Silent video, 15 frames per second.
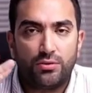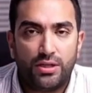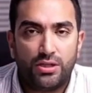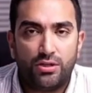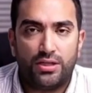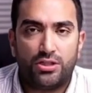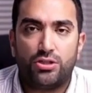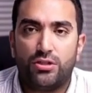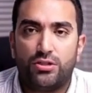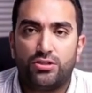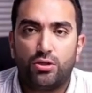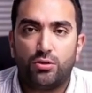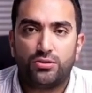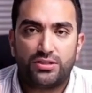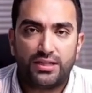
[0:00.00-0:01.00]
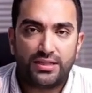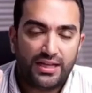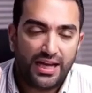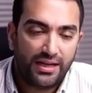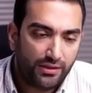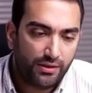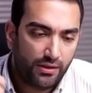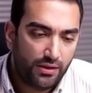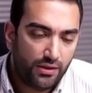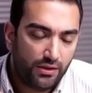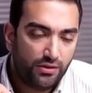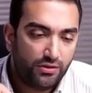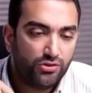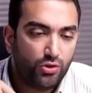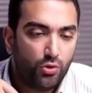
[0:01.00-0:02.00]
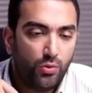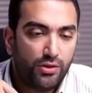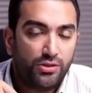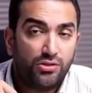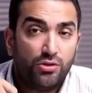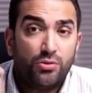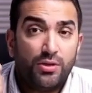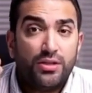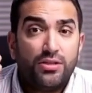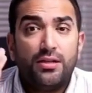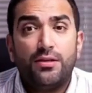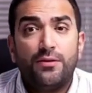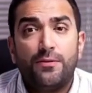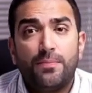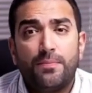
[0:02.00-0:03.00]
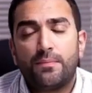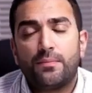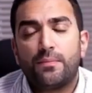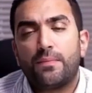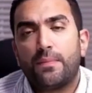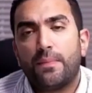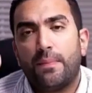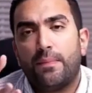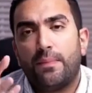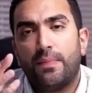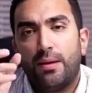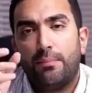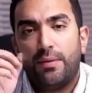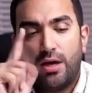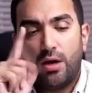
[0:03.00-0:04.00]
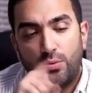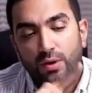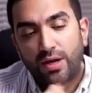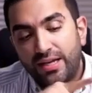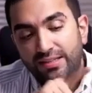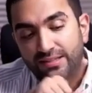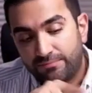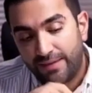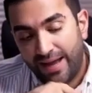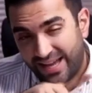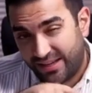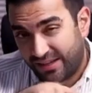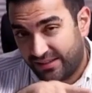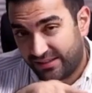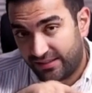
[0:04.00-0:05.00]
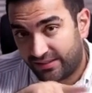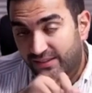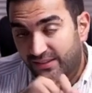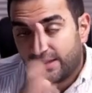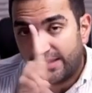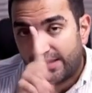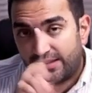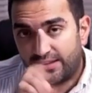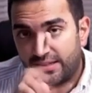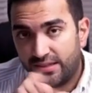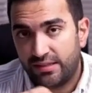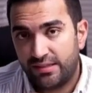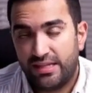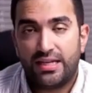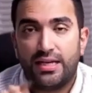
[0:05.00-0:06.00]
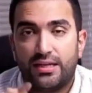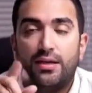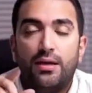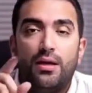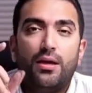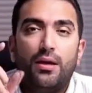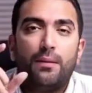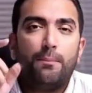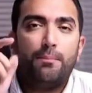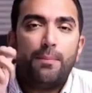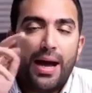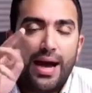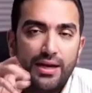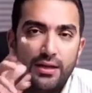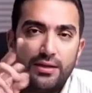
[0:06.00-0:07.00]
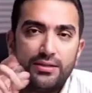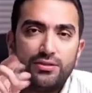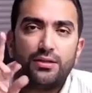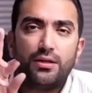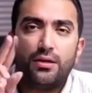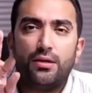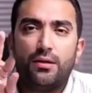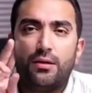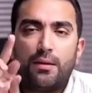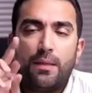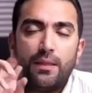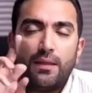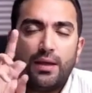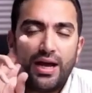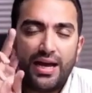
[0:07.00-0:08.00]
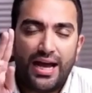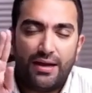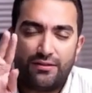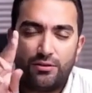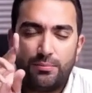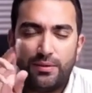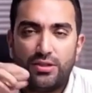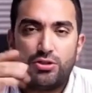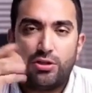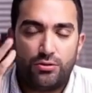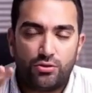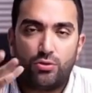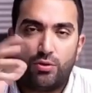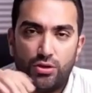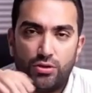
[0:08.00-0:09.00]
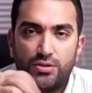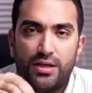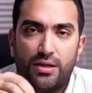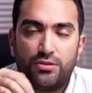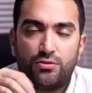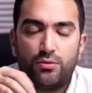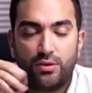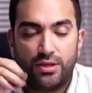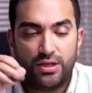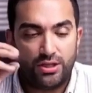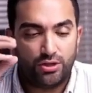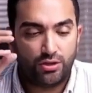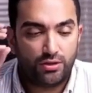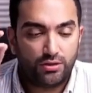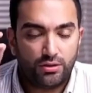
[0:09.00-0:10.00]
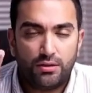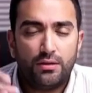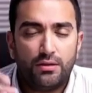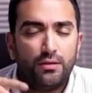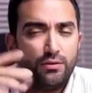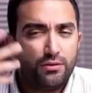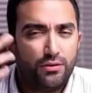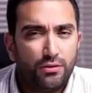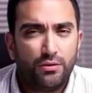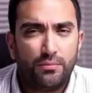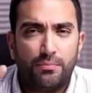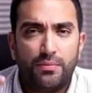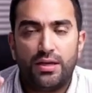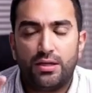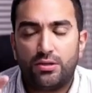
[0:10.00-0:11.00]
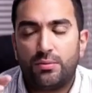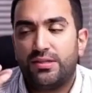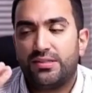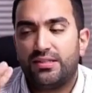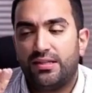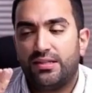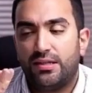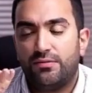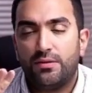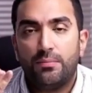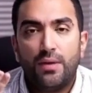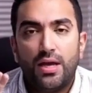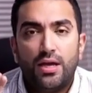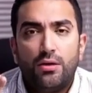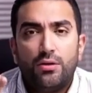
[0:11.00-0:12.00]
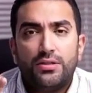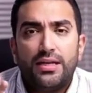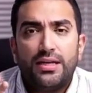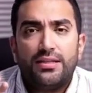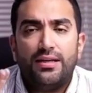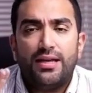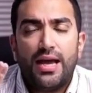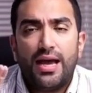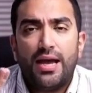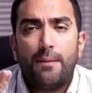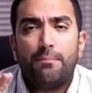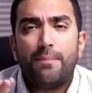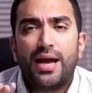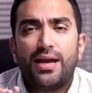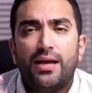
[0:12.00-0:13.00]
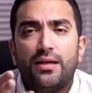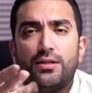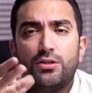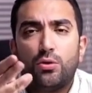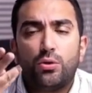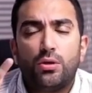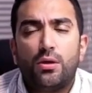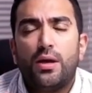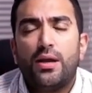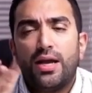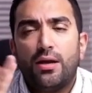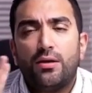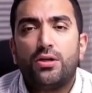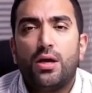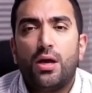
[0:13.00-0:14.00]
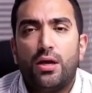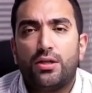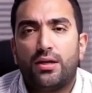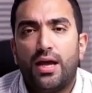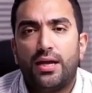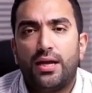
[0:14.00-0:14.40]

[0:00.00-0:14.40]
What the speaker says: regulations don't say that. So what's the reason? The middle one is balance. Kid, balance. I have to mention a few other names for it here because we see different models, ECA, balance, or your account charge.